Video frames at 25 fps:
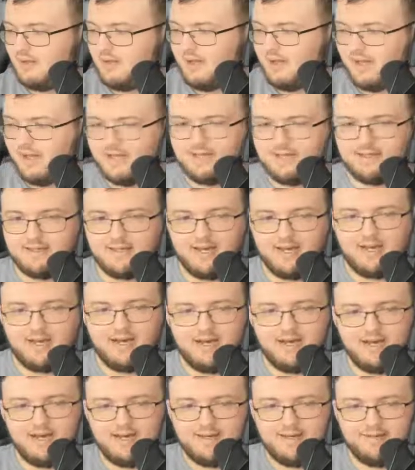Hey
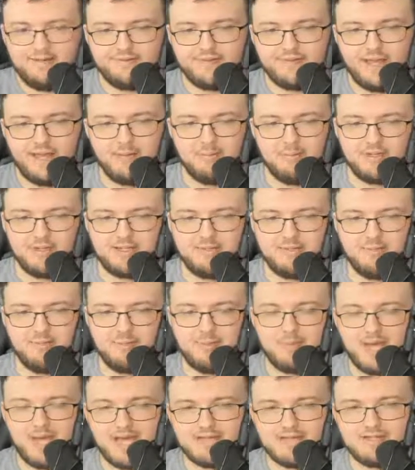guys, that me
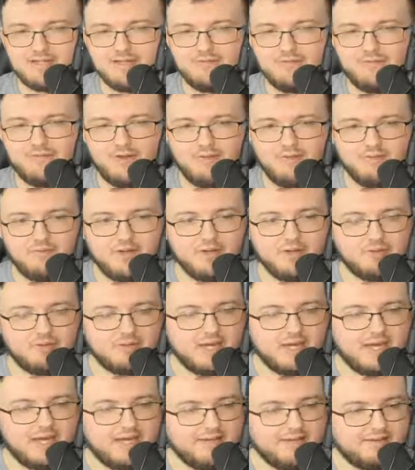back here for the video
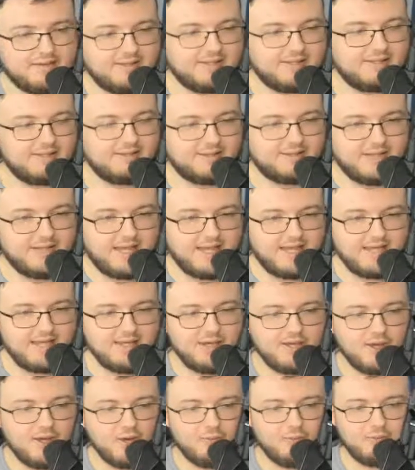guys. Today
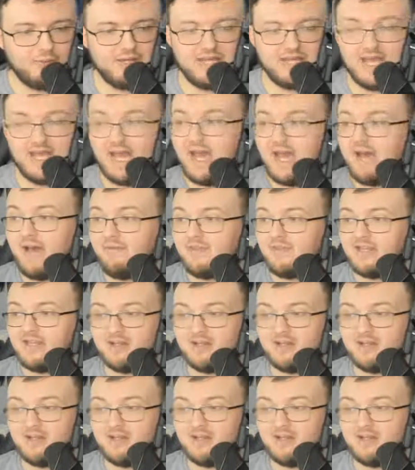we have the